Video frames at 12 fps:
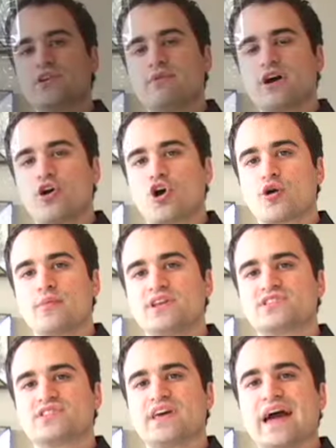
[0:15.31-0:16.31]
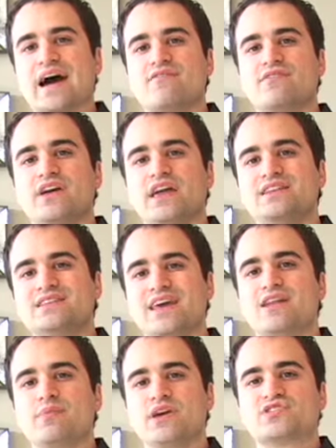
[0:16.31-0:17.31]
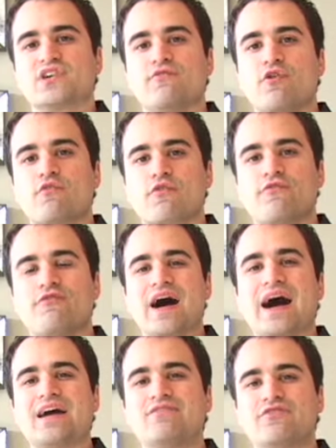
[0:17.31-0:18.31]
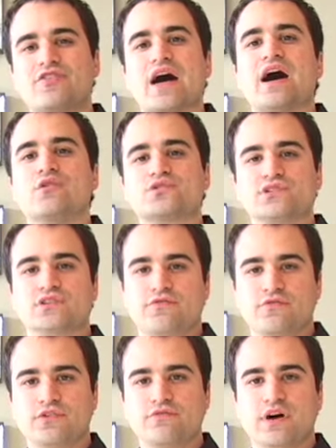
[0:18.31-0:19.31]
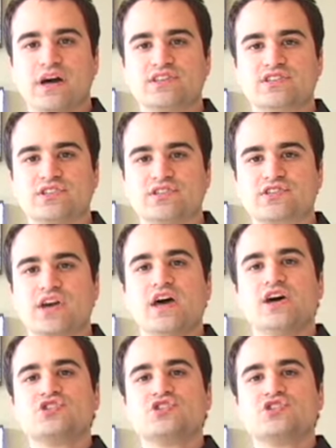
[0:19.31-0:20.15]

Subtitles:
thing about Harmony is that they have a database of over 5,000 different devices,